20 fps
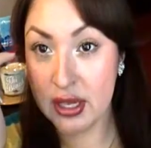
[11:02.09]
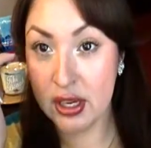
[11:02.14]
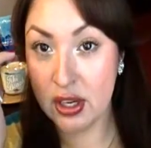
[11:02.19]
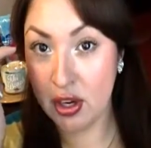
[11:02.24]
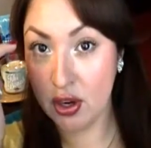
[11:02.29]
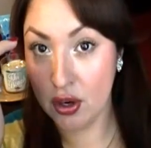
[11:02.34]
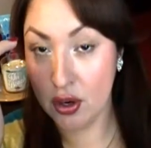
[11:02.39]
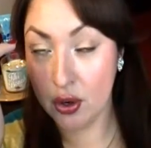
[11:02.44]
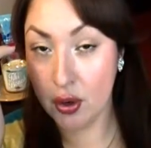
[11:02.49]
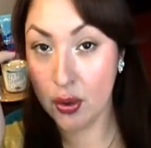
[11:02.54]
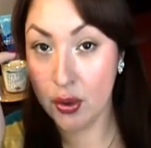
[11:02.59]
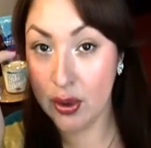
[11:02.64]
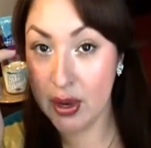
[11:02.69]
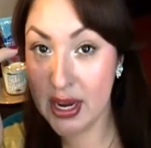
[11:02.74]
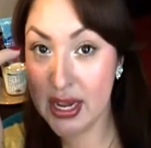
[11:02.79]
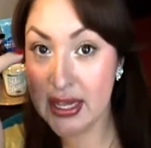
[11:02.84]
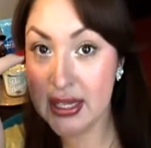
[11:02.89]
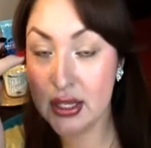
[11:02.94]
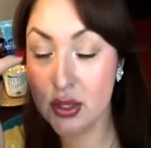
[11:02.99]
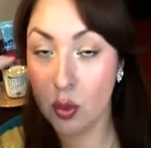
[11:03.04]
in your
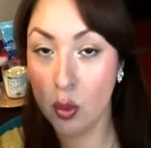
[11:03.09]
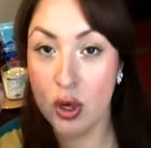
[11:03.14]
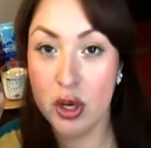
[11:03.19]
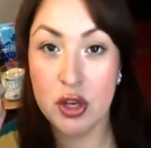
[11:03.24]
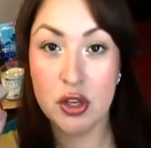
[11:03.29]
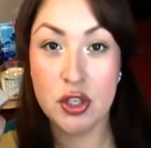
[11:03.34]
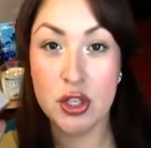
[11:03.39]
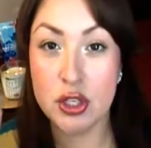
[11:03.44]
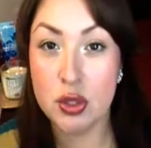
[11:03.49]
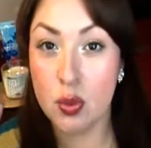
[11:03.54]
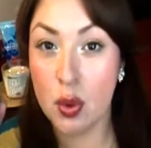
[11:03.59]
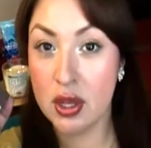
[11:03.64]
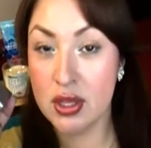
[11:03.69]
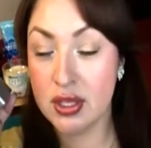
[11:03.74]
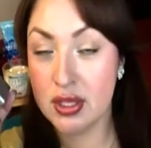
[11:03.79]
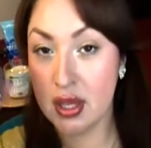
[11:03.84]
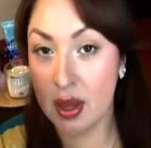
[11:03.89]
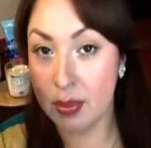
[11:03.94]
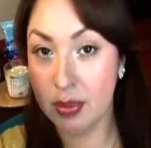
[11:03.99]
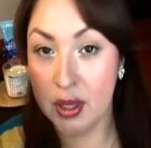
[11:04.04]
crease when you just
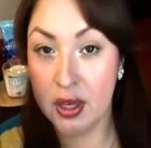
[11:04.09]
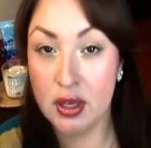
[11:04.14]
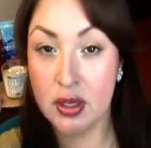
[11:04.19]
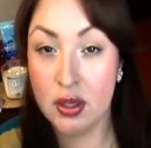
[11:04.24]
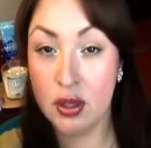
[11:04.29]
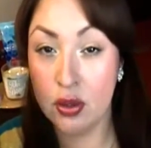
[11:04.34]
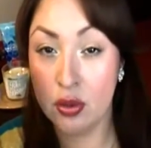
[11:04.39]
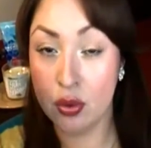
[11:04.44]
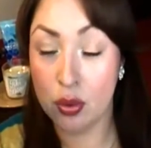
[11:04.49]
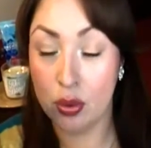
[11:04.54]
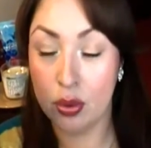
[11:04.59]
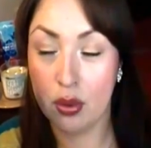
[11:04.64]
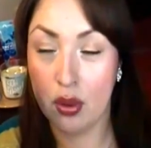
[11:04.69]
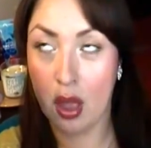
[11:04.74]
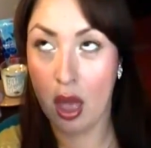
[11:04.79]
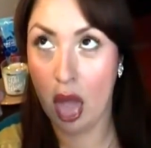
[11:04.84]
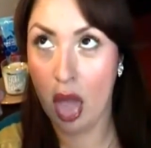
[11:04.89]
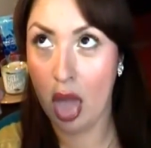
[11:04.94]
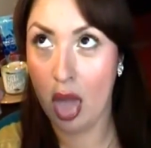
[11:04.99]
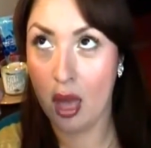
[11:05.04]
want something to
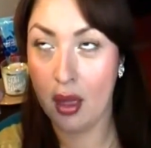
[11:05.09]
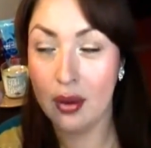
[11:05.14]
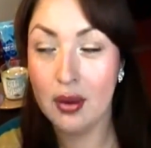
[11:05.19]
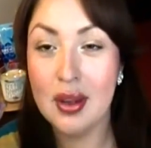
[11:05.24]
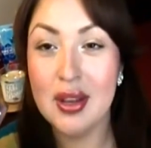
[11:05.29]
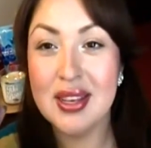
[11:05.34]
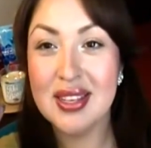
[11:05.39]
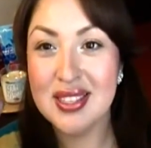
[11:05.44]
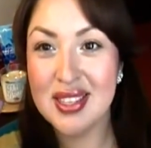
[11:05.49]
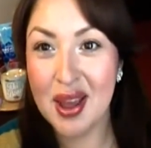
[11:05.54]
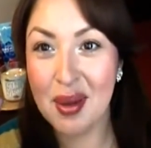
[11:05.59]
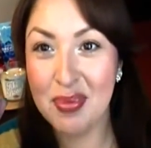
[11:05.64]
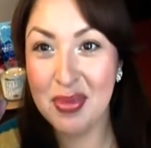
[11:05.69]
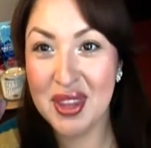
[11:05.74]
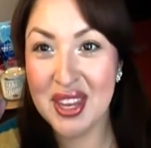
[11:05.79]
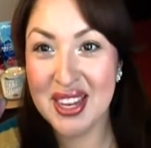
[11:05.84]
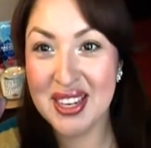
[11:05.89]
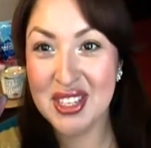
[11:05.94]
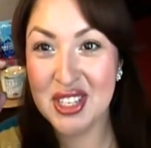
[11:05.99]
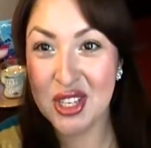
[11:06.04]
ugh,
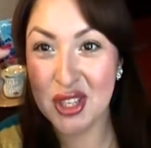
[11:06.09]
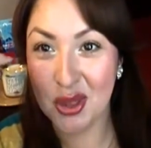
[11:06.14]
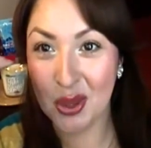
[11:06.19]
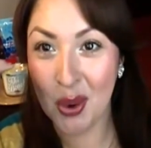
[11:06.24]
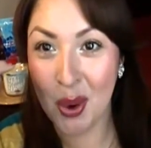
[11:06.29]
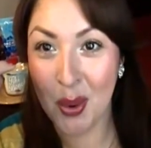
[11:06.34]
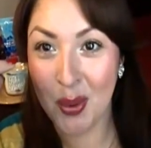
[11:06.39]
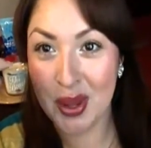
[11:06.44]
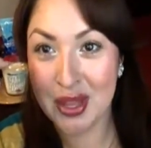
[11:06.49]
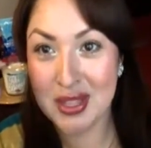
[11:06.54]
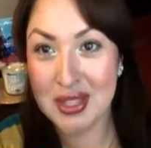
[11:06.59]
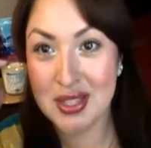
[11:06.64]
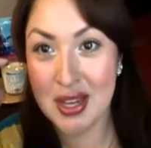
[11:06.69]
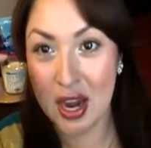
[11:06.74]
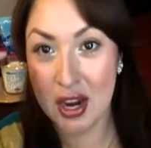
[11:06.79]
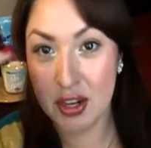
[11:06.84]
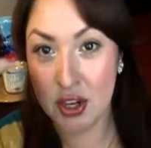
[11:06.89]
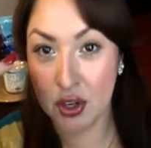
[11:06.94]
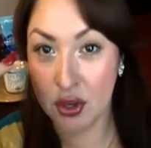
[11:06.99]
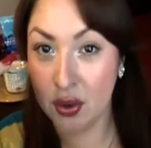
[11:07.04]
something to throw
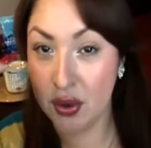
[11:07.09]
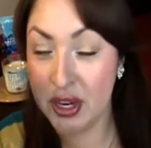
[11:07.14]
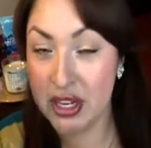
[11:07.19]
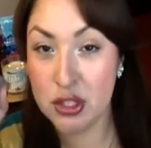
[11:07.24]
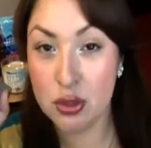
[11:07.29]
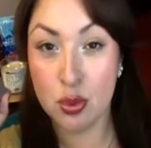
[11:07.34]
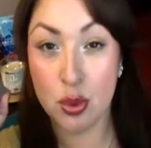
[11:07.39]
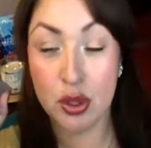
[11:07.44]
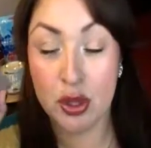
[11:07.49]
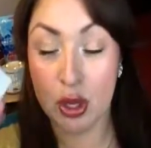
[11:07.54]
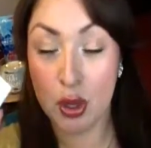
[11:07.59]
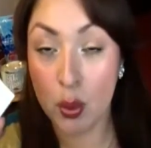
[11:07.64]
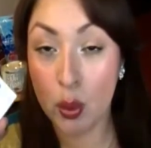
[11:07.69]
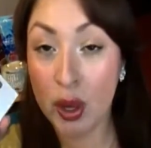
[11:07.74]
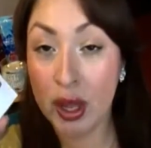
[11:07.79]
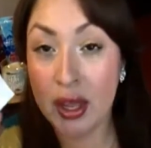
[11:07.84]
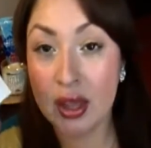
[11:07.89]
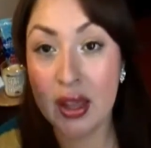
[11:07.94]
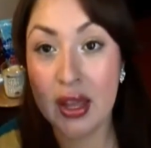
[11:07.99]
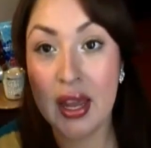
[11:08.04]
inside your crease really
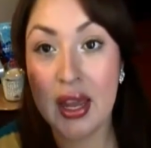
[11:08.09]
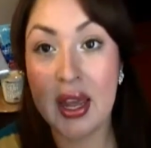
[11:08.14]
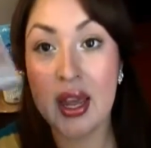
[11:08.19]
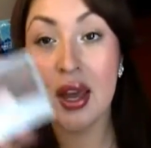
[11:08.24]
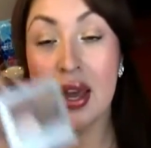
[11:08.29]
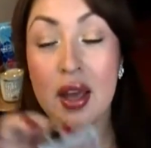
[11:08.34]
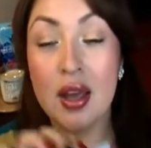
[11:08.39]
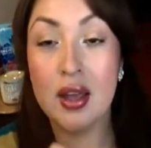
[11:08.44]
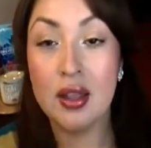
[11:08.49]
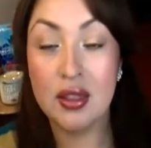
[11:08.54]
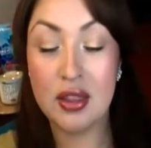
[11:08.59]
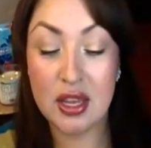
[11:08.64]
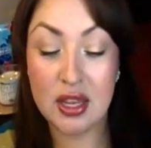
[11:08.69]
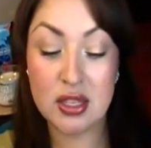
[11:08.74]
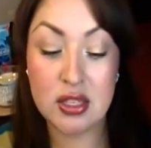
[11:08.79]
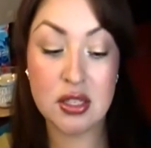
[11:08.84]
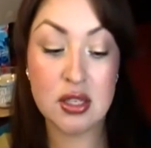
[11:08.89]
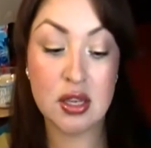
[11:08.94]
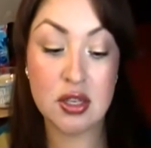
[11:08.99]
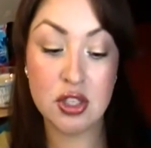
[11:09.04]
quickly.
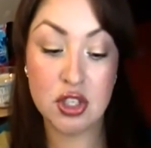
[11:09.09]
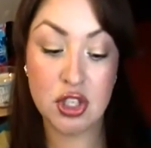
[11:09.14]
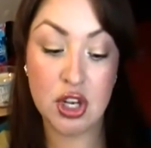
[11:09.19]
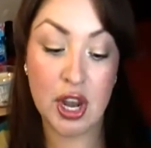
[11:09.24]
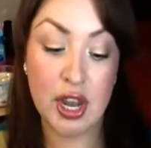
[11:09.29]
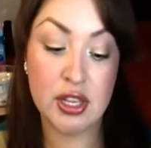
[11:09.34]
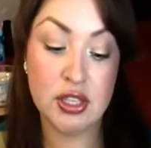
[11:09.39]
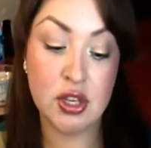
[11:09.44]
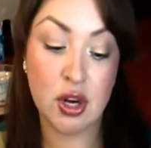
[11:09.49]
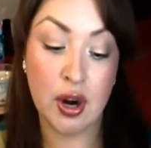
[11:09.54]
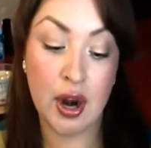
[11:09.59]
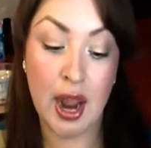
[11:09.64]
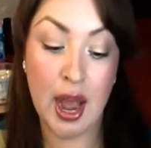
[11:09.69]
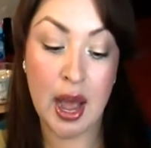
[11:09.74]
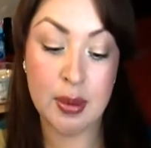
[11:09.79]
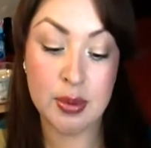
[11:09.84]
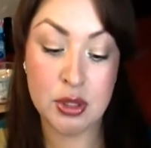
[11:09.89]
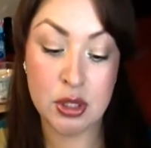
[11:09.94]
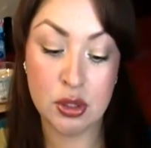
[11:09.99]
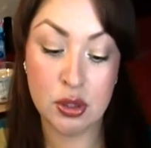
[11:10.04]
These shades are
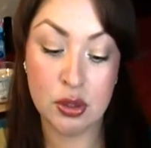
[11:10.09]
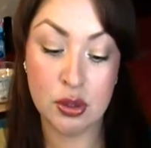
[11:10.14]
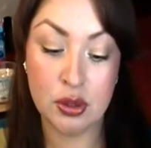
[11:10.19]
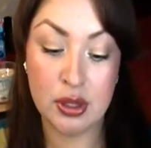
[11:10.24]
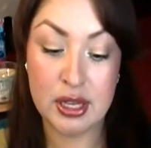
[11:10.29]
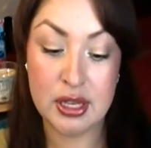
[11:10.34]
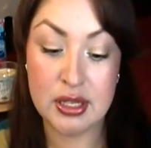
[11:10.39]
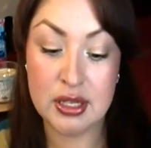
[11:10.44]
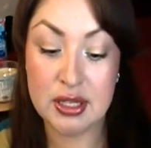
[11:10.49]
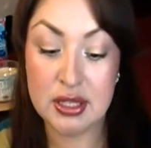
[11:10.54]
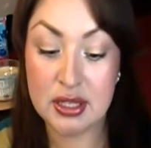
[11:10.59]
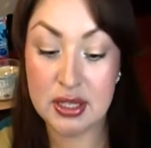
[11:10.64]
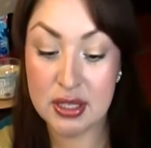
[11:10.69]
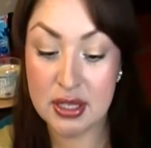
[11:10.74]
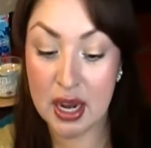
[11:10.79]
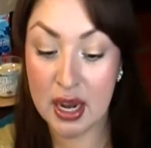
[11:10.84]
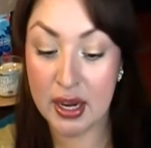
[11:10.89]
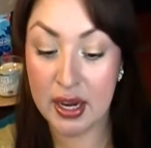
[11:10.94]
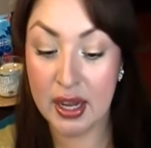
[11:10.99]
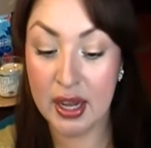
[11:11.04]
absolutely
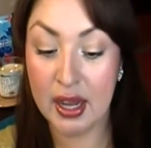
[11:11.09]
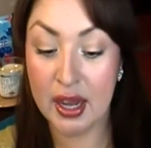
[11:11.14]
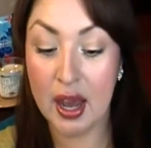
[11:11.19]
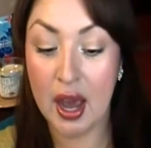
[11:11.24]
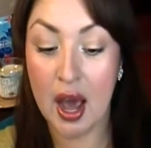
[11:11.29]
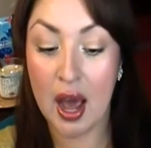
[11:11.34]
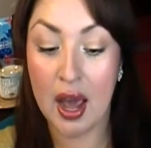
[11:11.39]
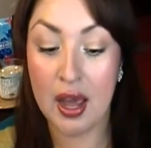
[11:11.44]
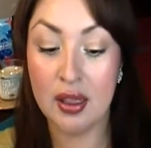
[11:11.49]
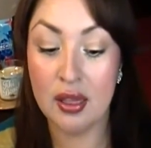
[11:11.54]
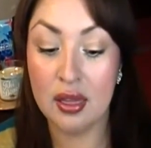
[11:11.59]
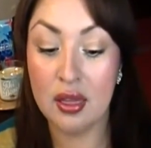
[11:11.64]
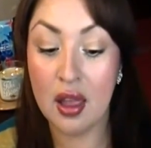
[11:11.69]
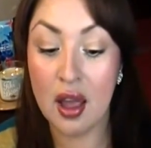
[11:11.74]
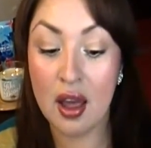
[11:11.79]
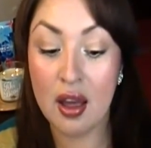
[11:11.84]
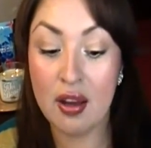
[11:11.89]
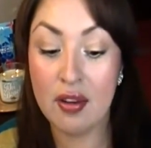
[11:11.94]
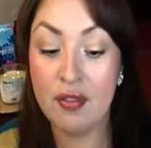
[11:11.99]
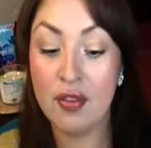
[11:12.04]
stunning. I
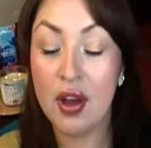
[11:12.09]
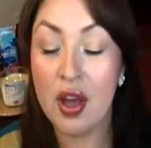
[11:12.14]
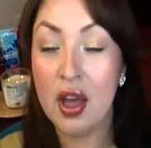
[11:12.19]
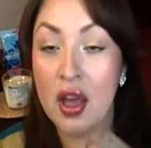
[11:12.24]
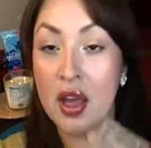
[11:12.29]
love